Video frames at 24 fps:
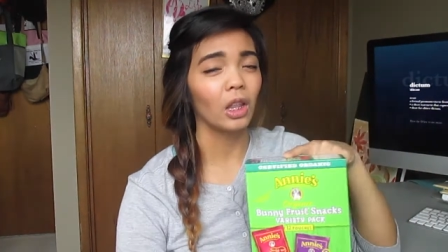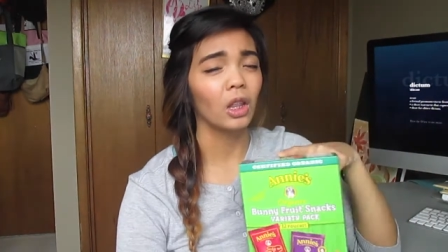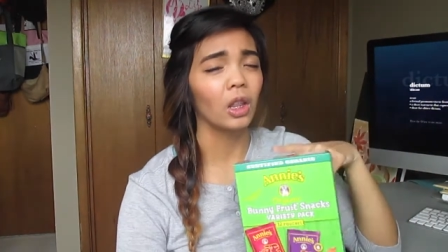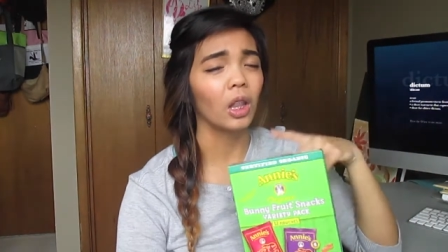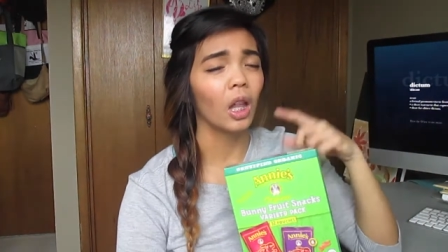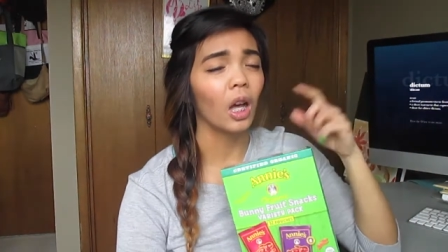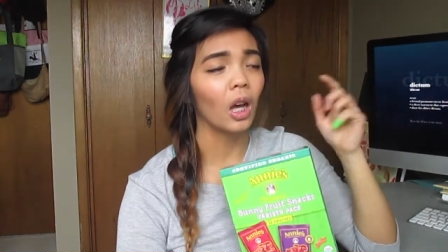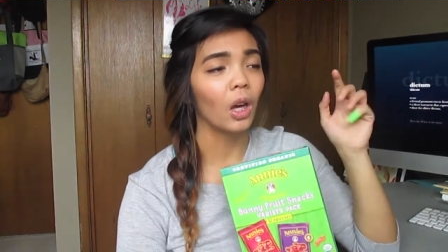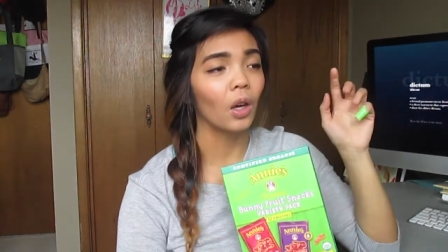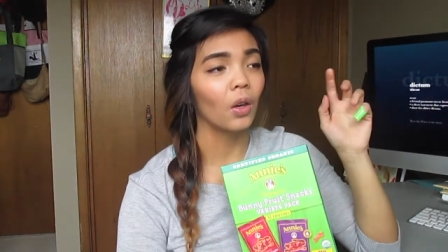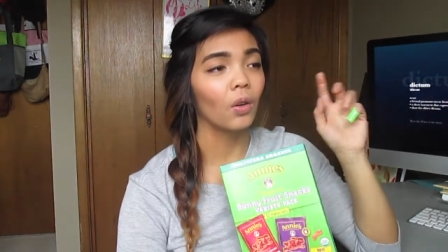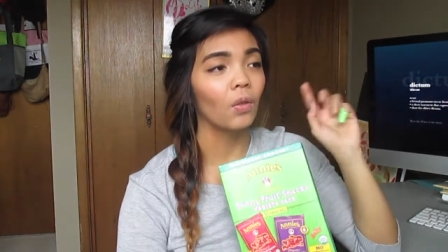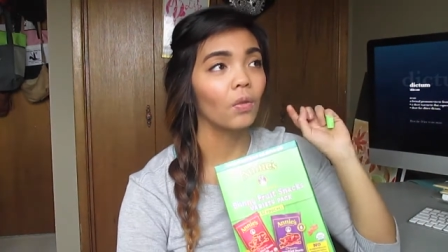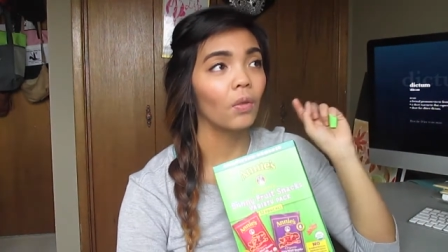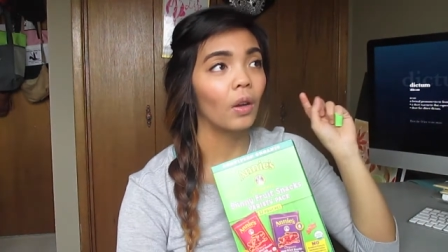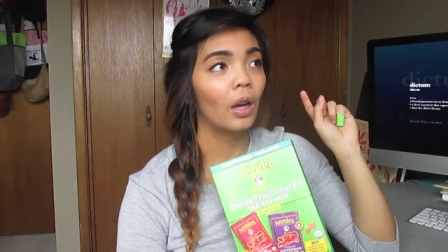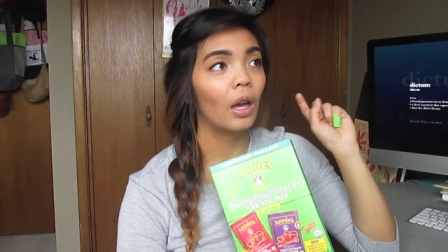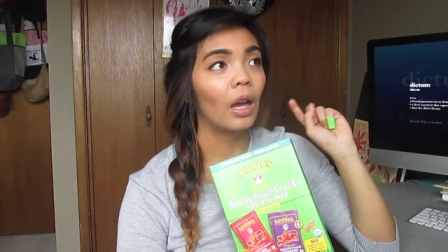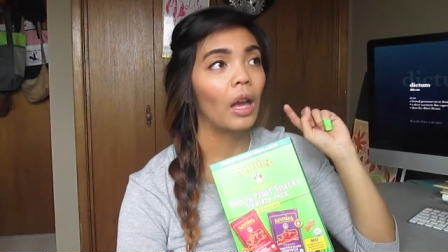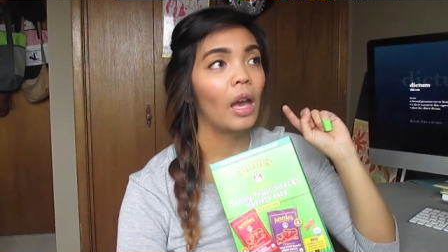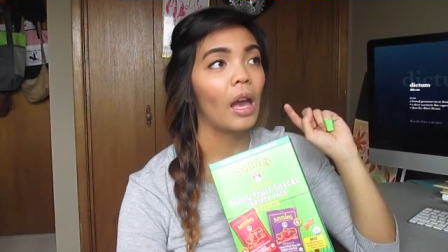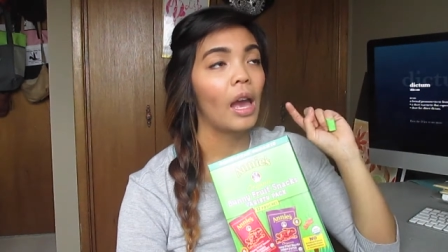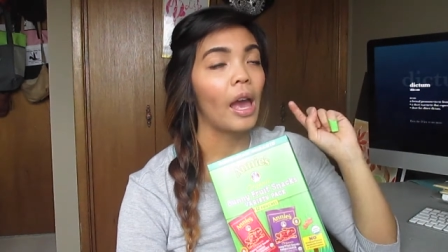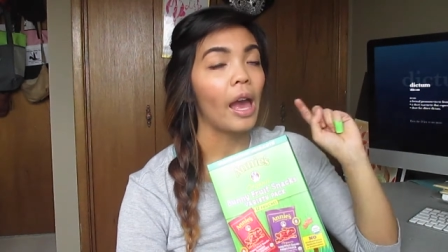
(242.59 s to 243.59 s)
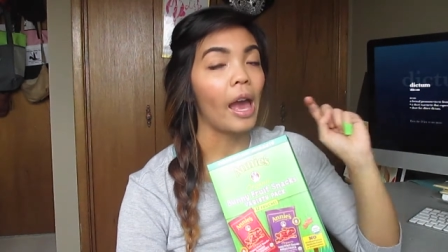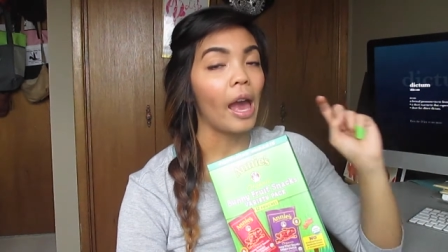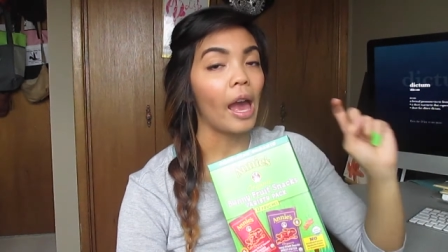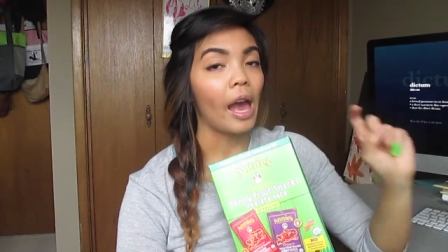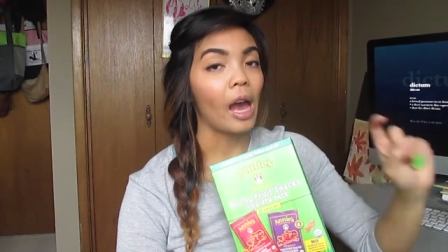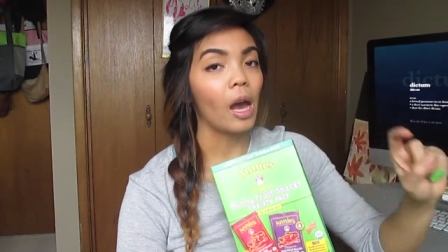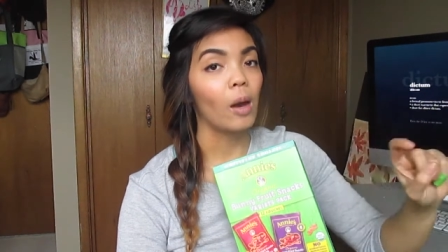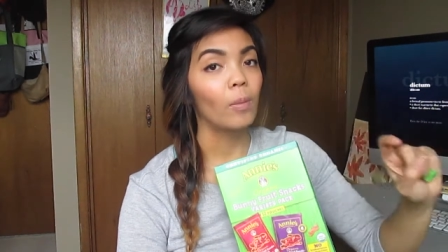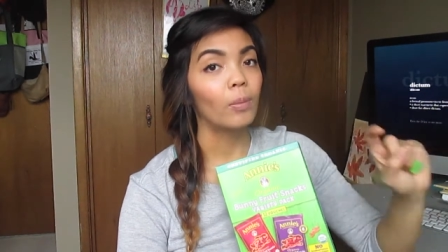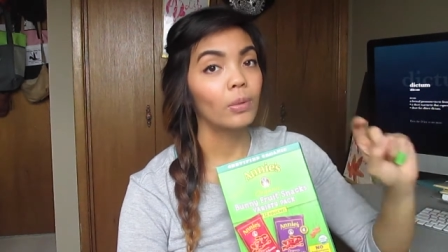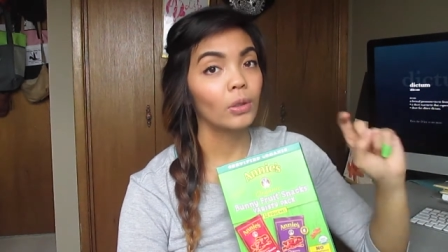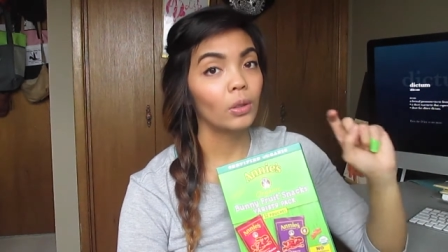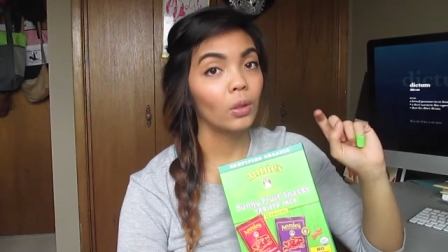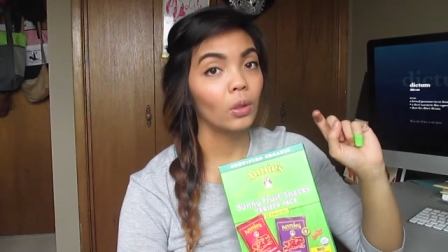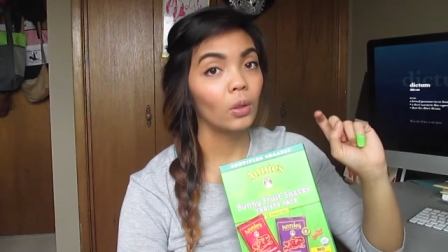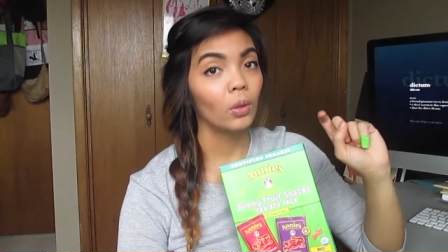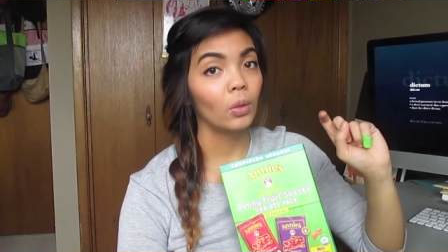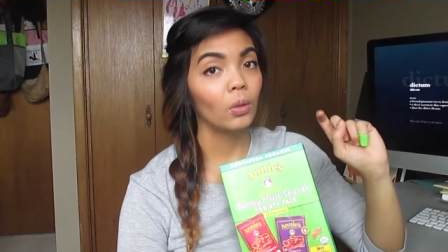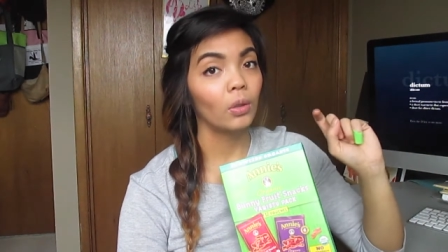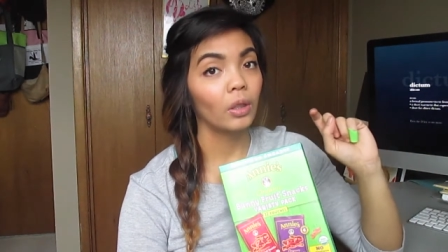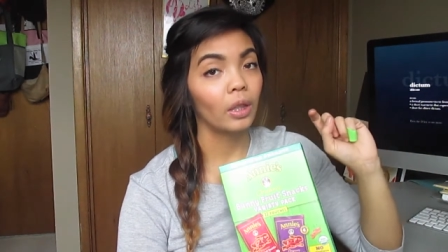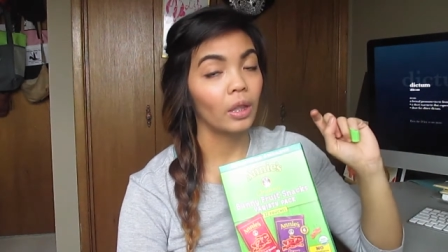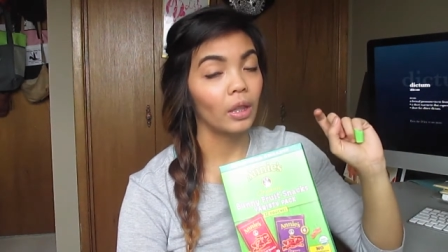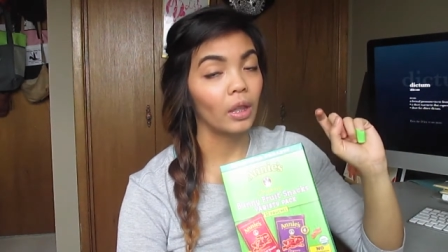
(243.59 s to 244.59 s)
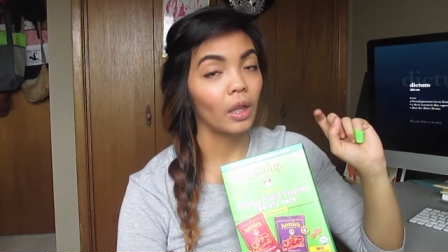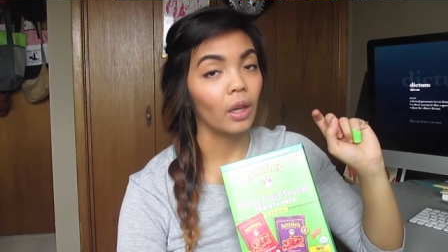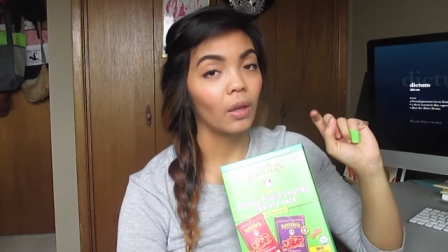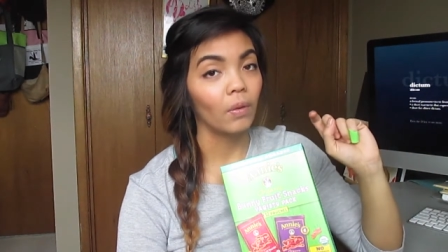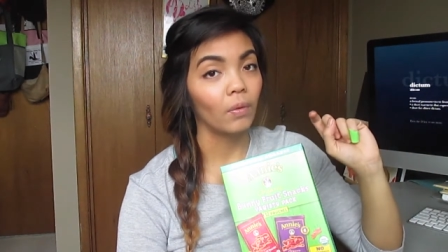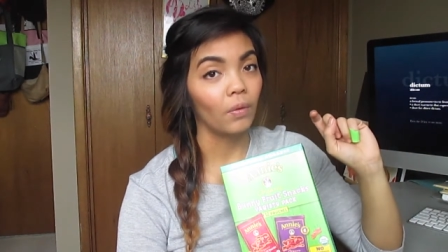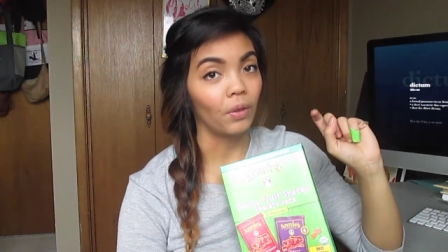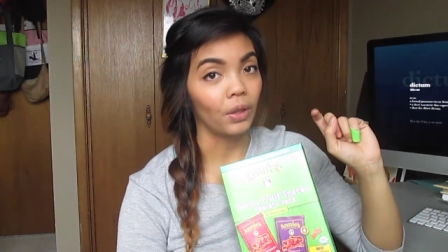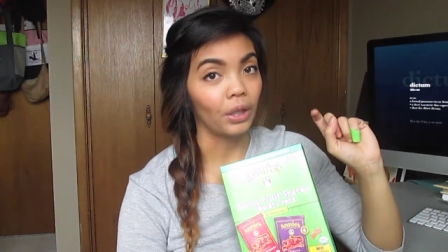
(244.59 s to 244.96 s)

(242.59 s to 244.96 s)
love absolutely love